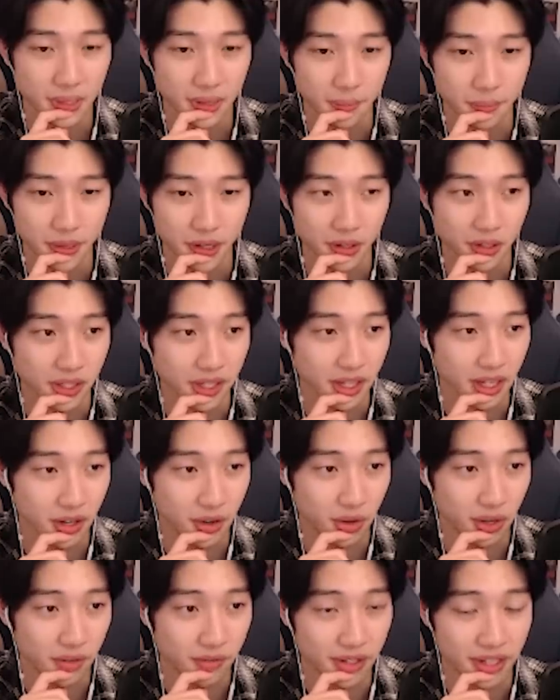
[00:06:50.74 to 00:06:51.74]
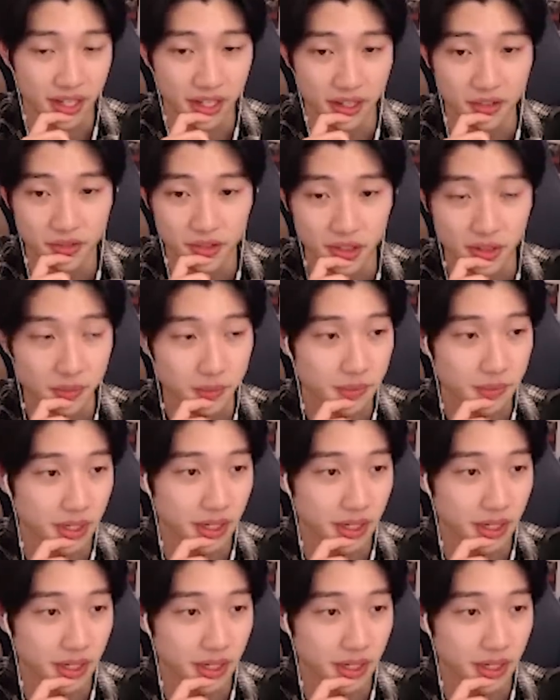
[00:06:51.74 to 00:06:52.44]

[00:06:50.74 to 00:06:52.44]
Apparently, I don't have any of them.